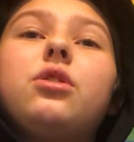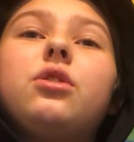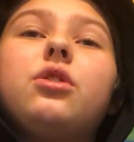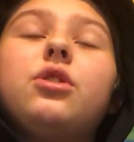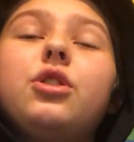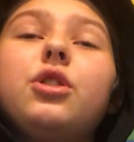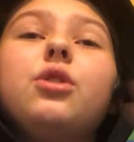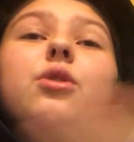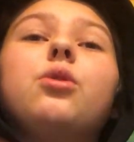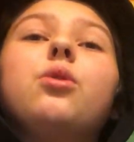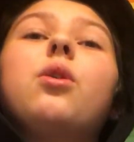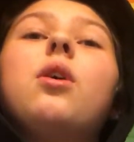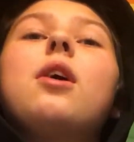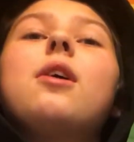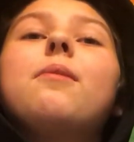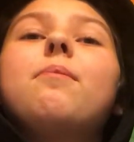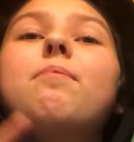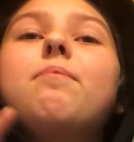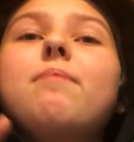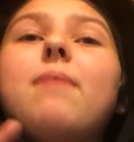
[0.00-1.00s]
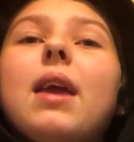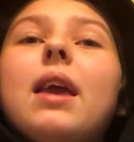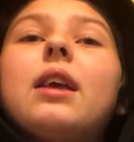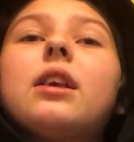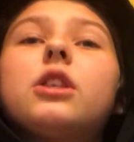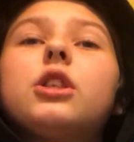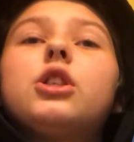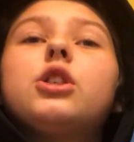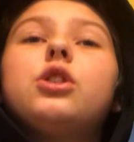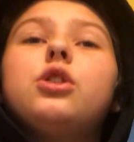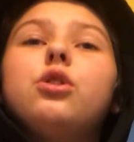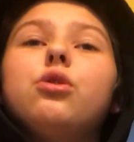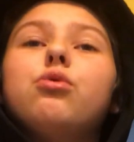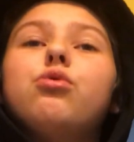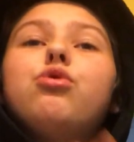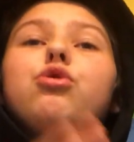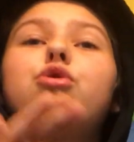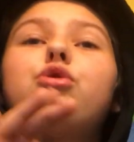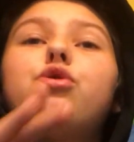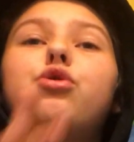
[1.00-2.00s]
do makes you
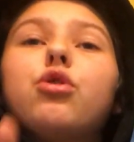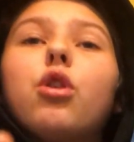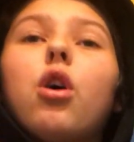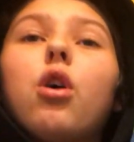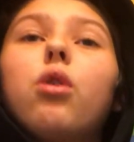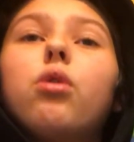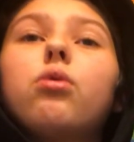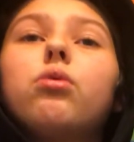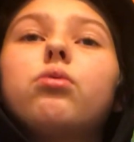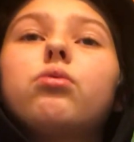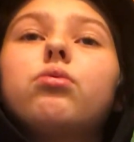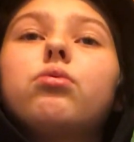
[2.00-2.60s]
so.